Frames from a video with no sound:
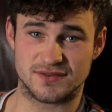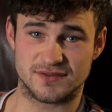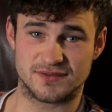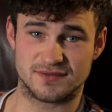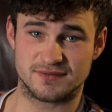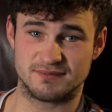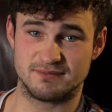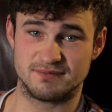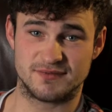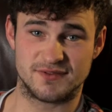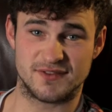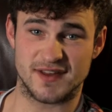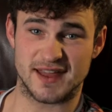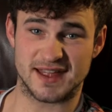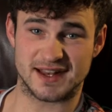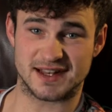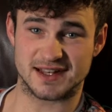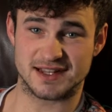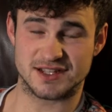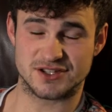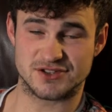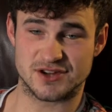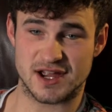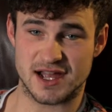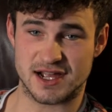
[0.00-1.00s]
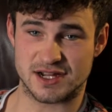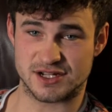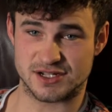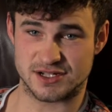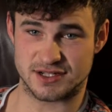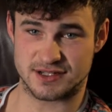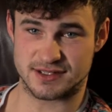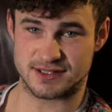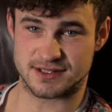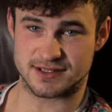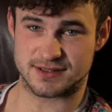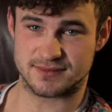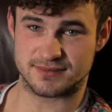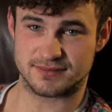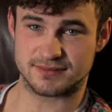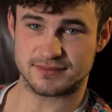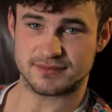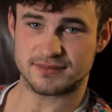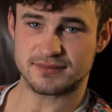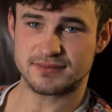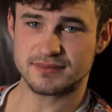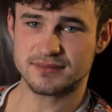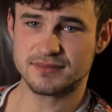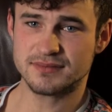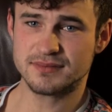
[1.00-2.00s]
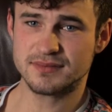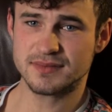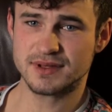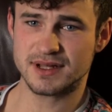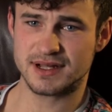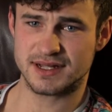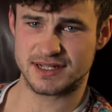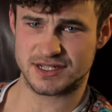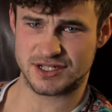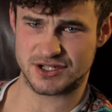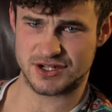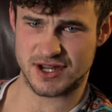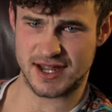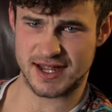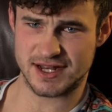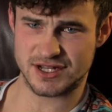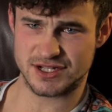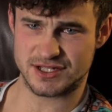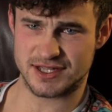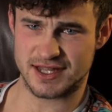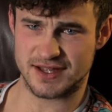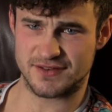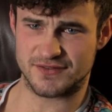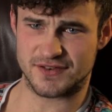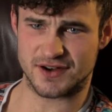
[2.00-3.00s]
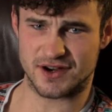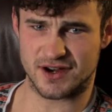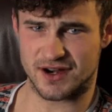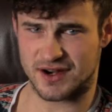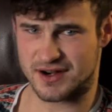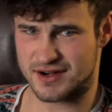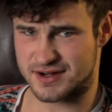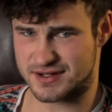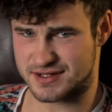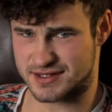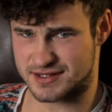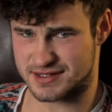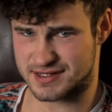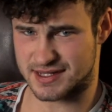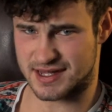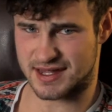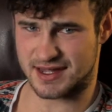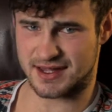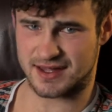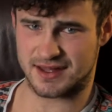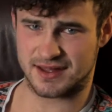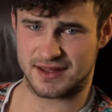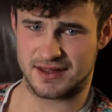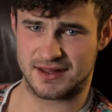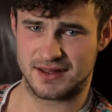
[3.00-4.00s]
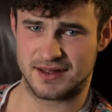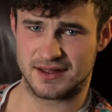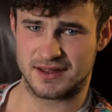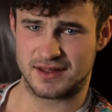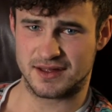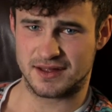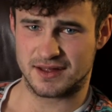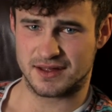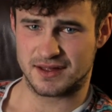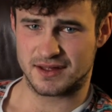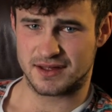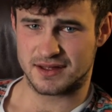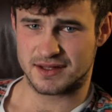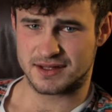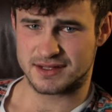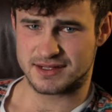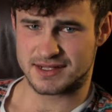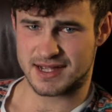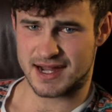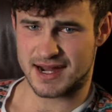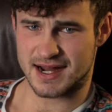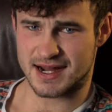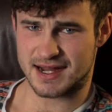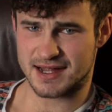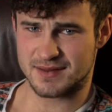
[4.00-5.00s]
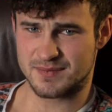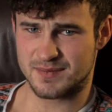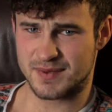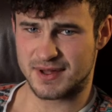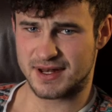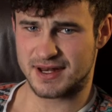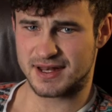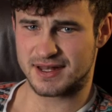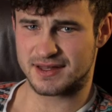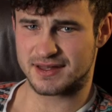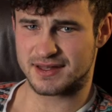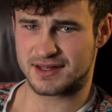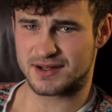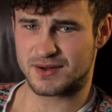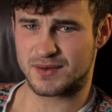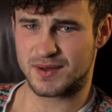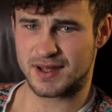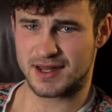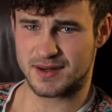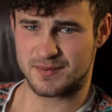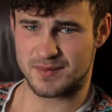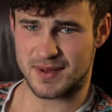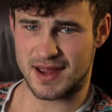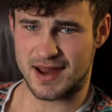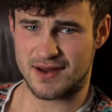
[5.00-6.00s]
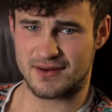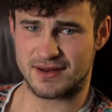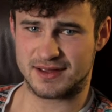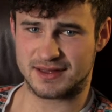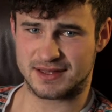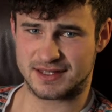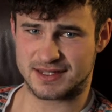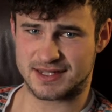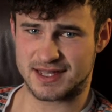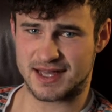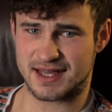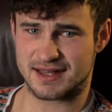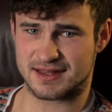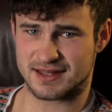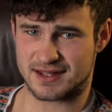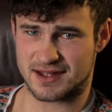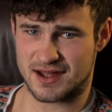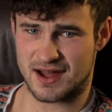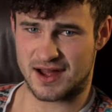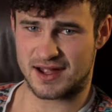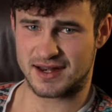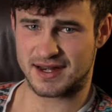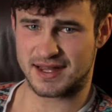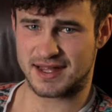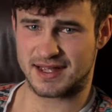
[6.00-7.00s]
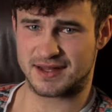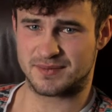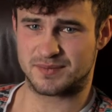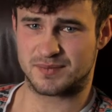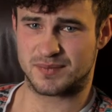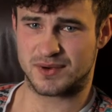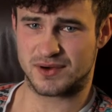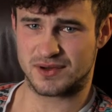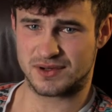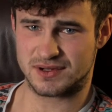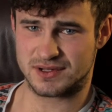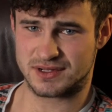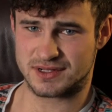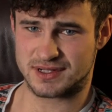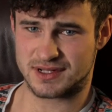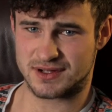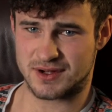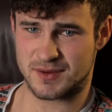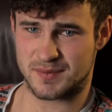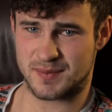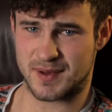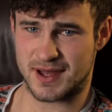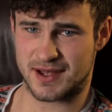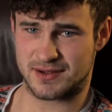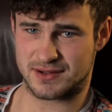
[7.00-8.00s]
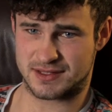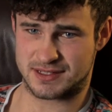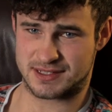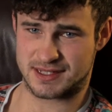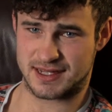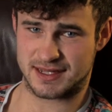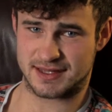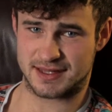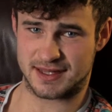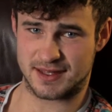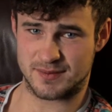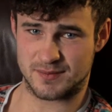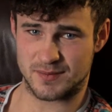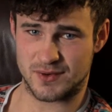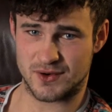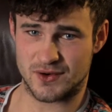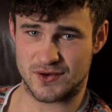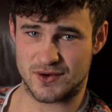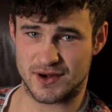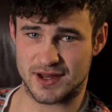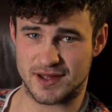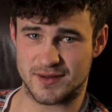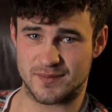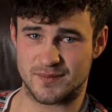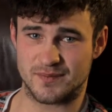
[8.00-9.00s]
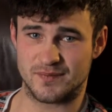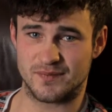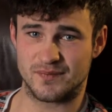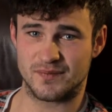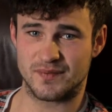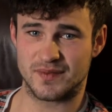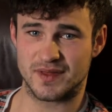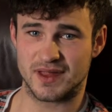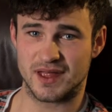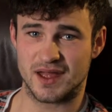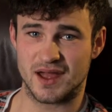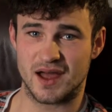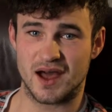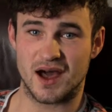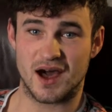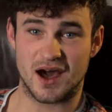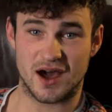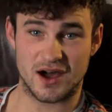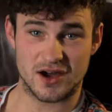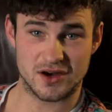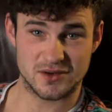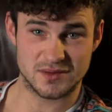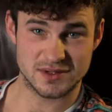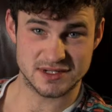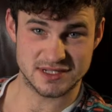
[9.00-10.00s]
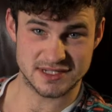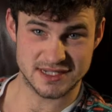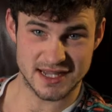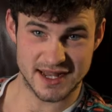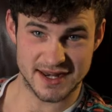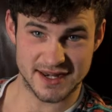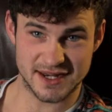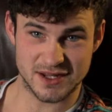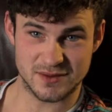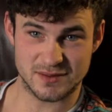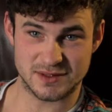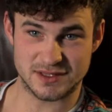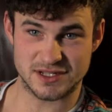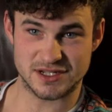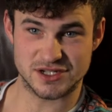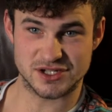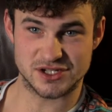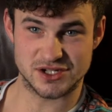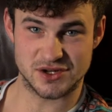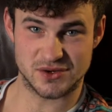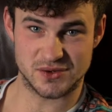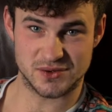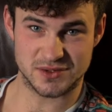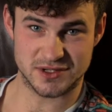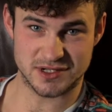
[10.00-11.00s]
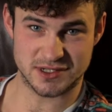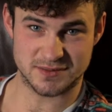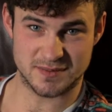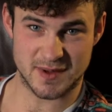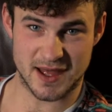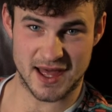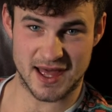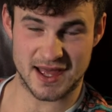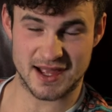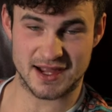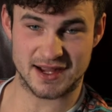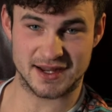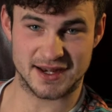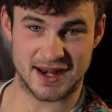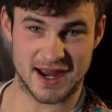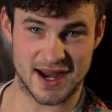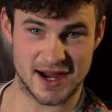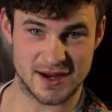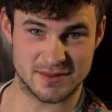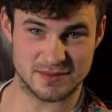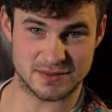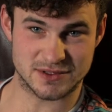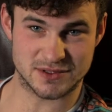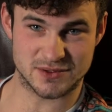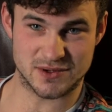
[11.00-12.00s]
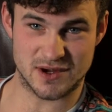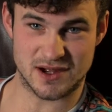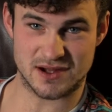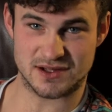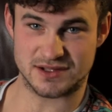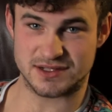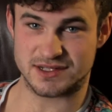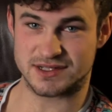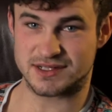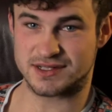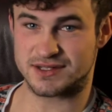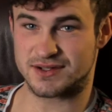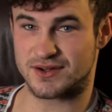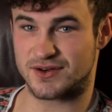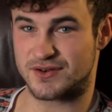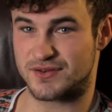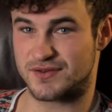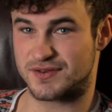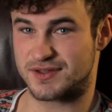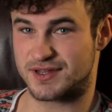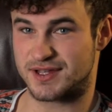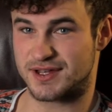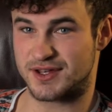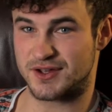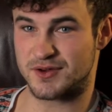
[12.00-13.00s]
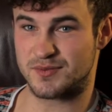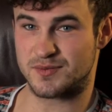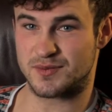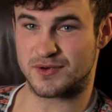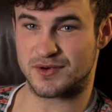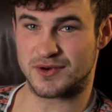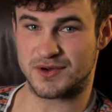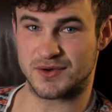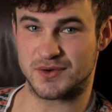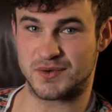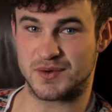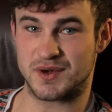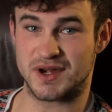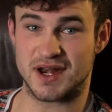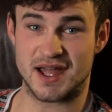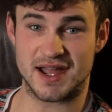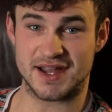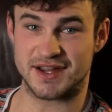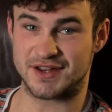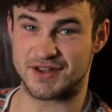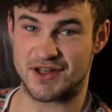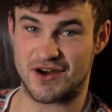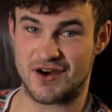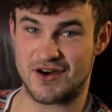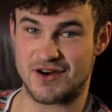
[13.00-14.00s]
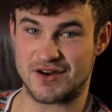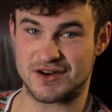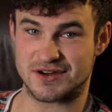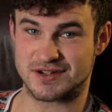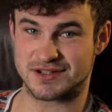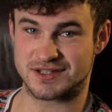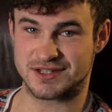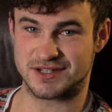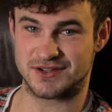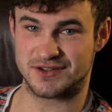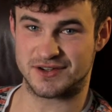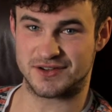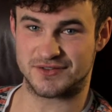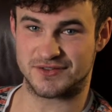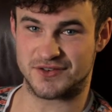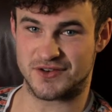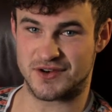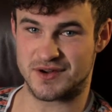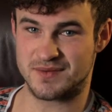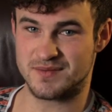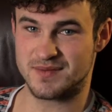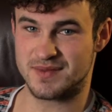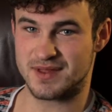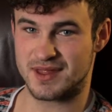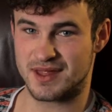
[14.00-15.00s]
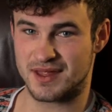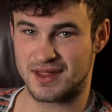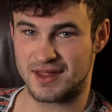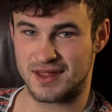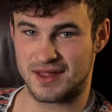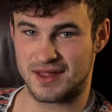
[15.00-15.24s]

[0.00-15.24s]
of fatal attractions. A strange thing for her to say. Dark had been in the Queen Mary the day that Connie had pulled up outside the Emporium. Hogg was standing with his shoulders back and arms crossed over the new maroon Nighthawks uniform.